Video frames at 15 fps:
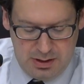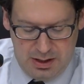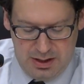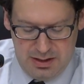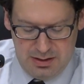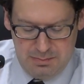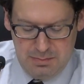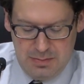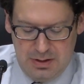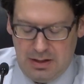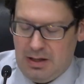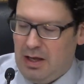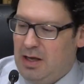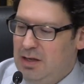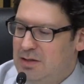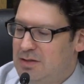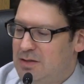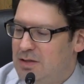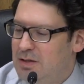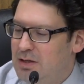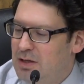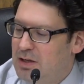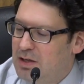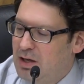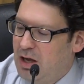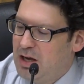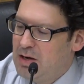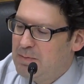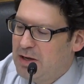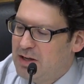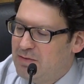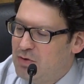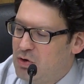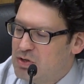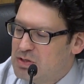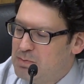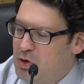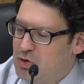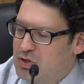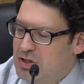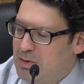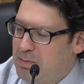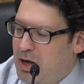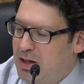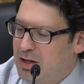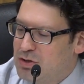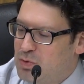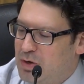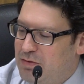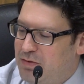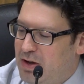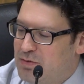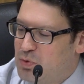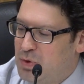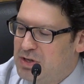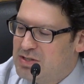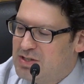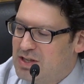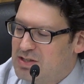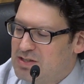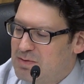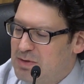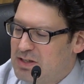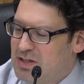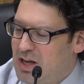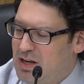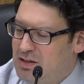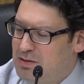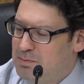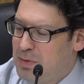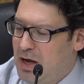Item 8, I hereby give notice of motion that bylaw 2526 to be titled